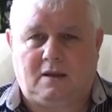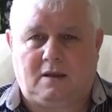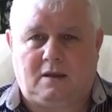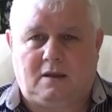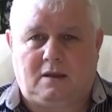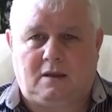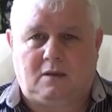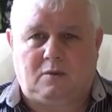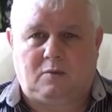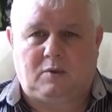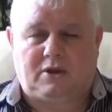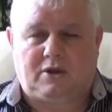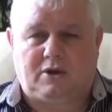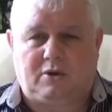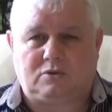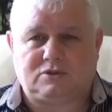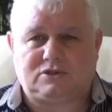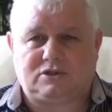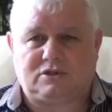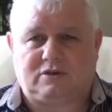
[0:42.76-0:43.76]
We can
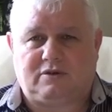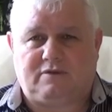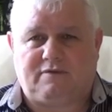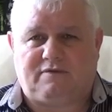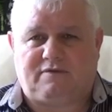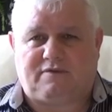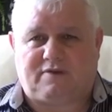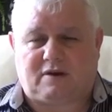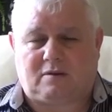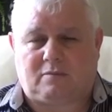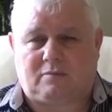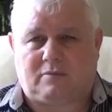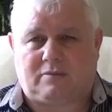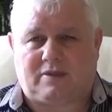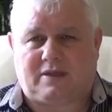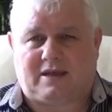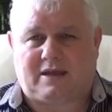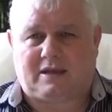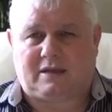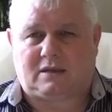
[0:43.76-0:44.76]
also confirm
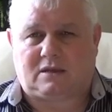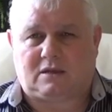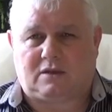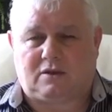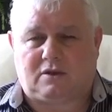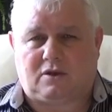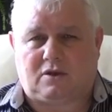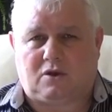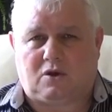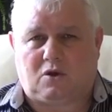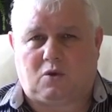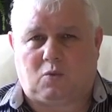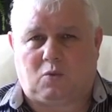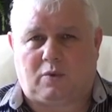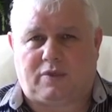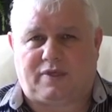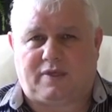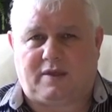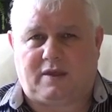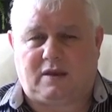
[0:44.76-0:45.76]
that
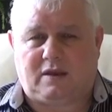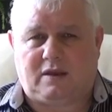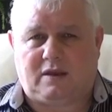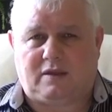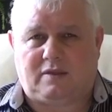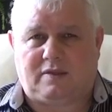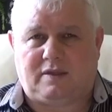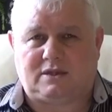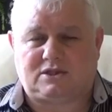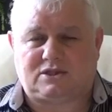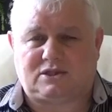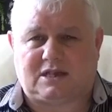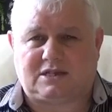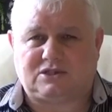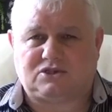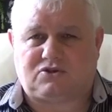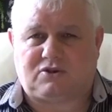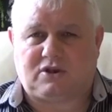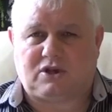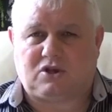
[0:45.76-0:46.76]
within the
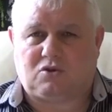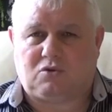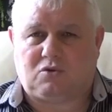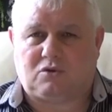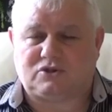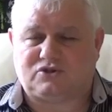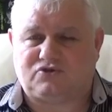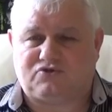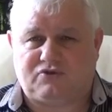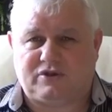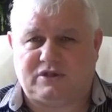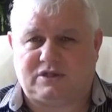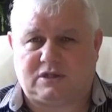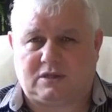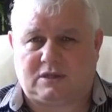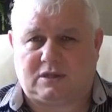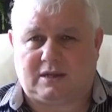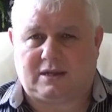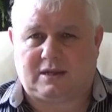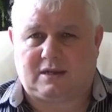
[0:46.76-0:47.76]
statutory courts
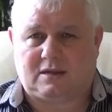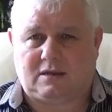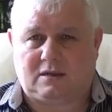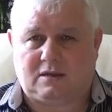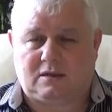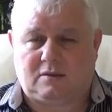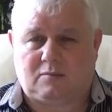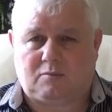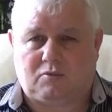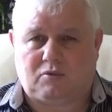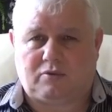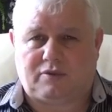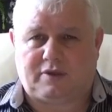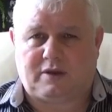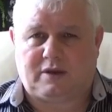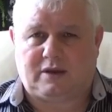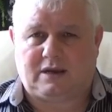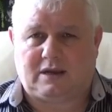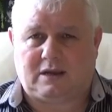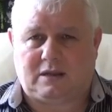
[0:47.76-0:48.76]
recently, both in
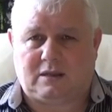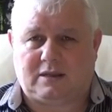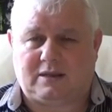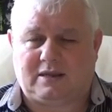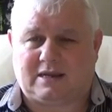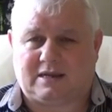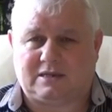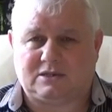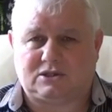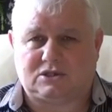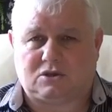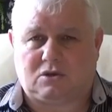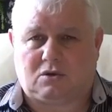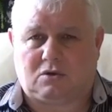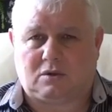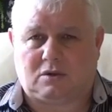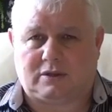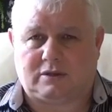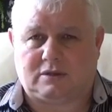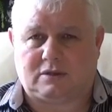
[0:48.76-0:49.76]
England and
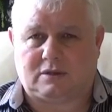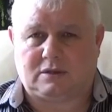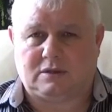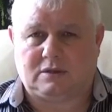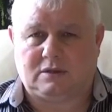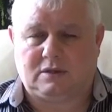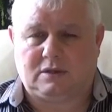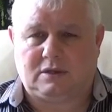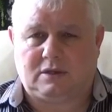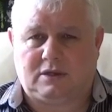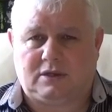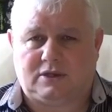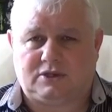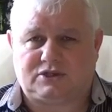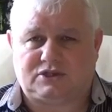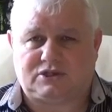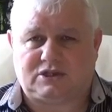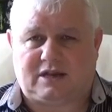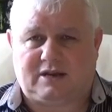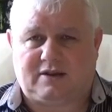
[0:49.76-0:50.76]
Scotland,
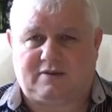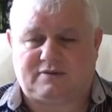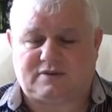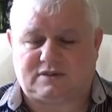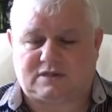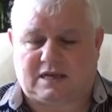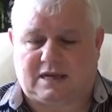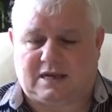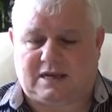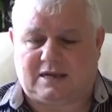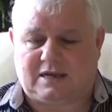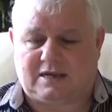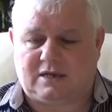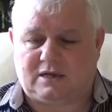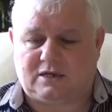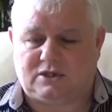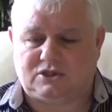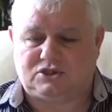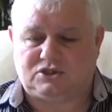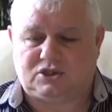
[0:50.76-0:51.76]
sheriffs
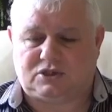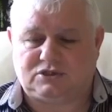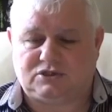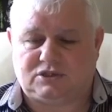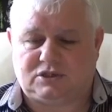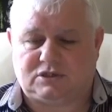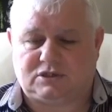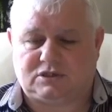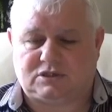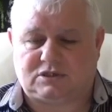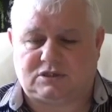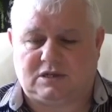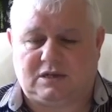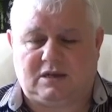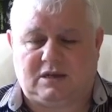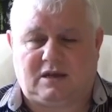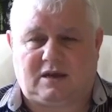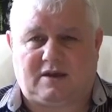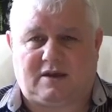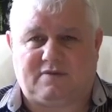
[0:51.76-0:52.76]
and judges
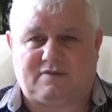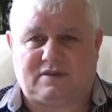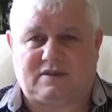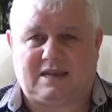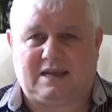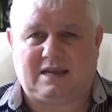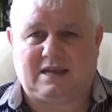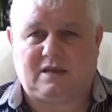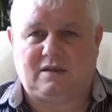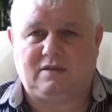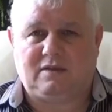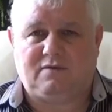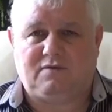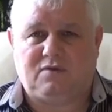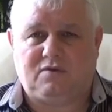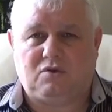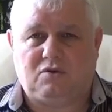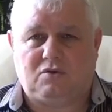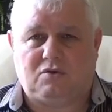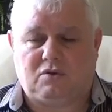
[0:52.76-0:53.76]
have taken the
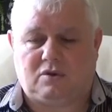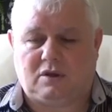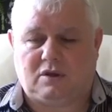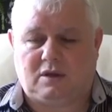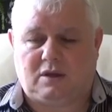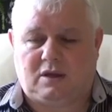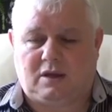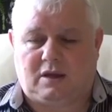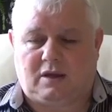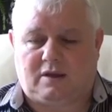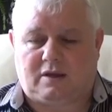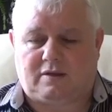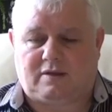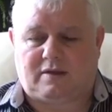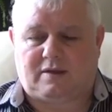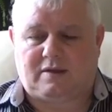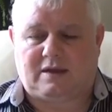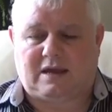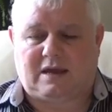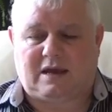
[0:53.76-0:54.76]
view that
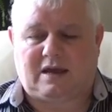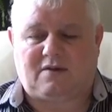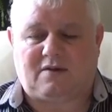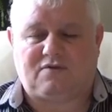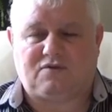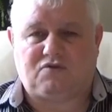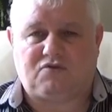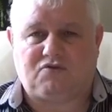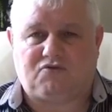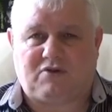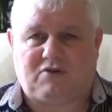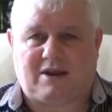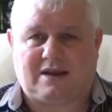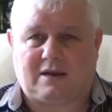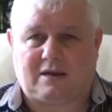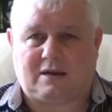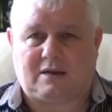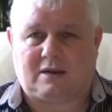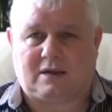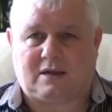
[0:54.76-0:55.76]
they have to
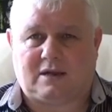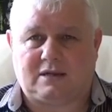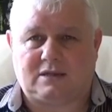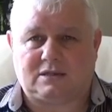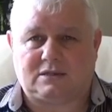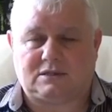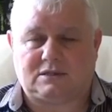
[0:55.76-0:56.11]
recognise